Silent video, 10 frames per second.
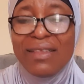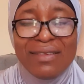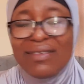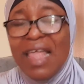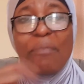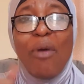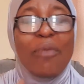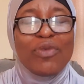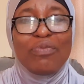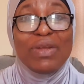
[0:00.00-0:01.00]
Step
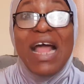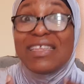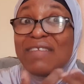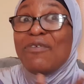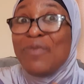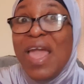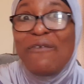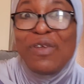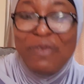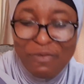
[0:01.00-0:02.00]
up to, that's even
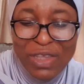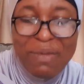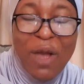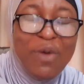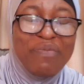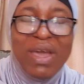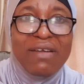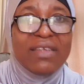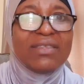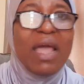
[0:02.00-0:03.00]
with my own
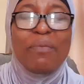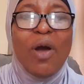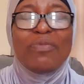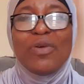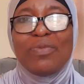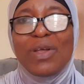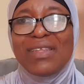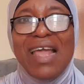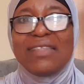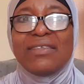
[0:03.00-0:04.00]
parents, step up to
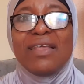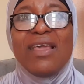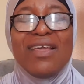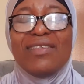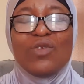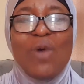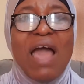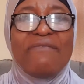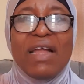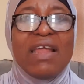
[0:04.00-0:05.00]
protect his
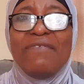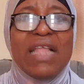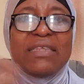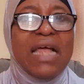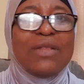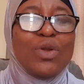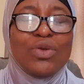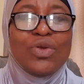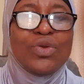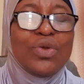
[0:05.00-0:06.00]
wife and everything. I said,
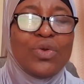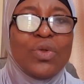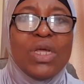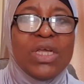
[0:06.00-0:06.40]
no.